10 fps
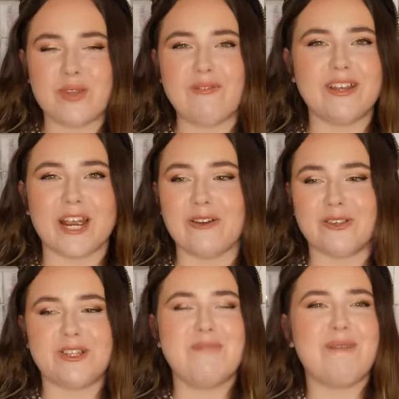that video
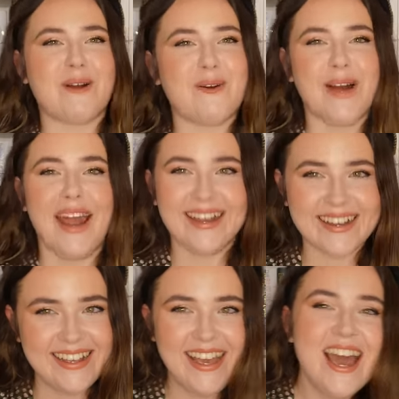super quick.